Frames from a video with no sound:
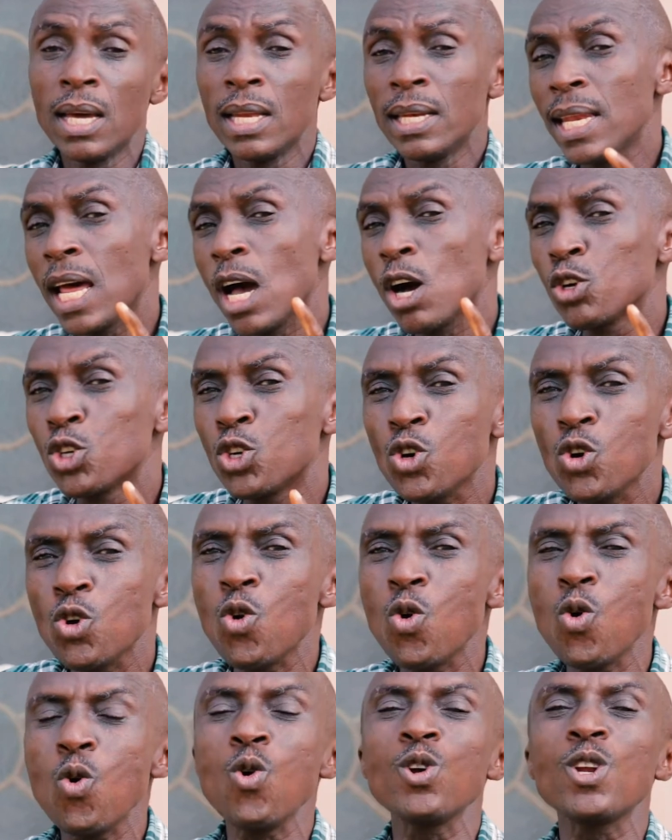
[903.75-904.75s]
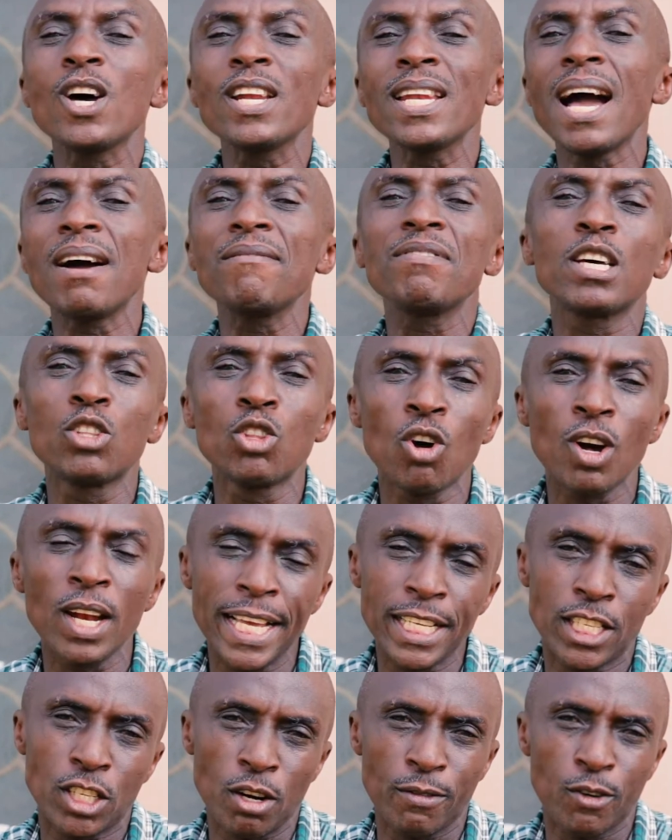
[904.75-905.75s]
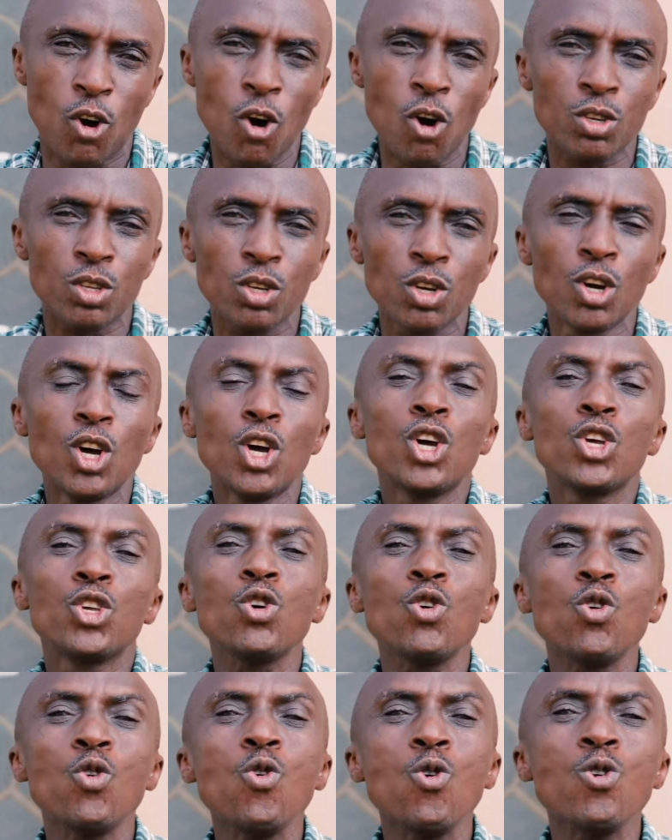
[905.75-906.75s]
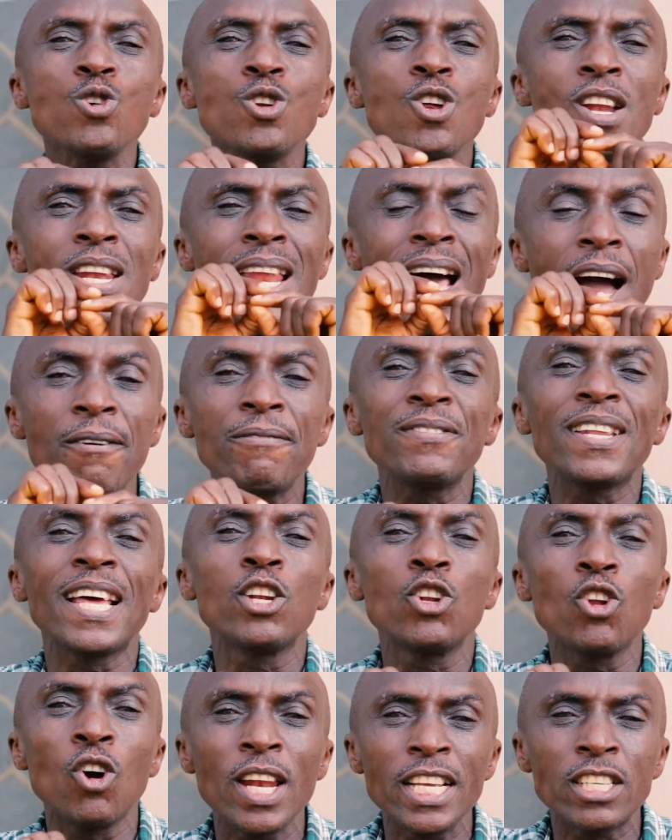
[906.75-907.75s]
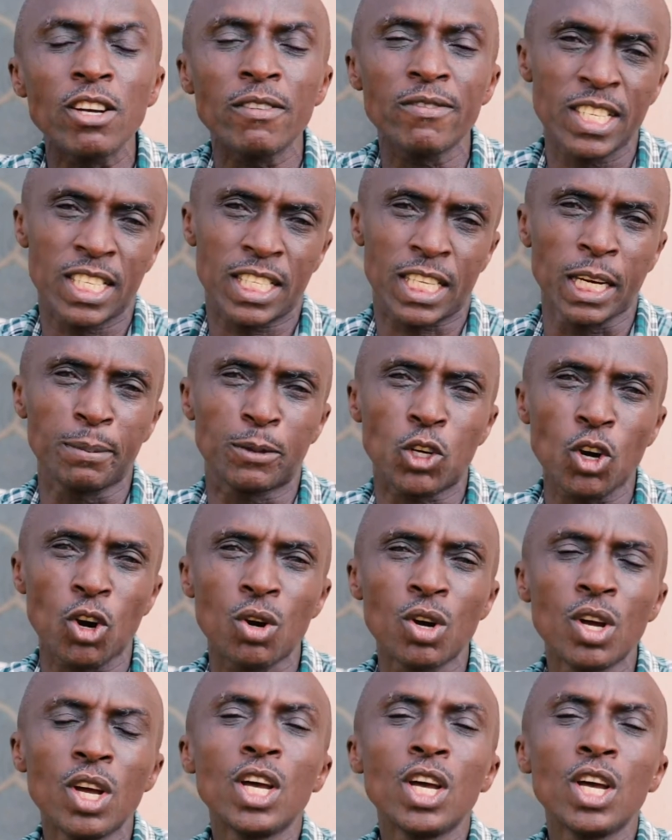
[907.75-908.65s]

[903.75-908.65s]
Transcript: Now you who don't have the knowledge of God, you who don't have the knowledge of the scripture,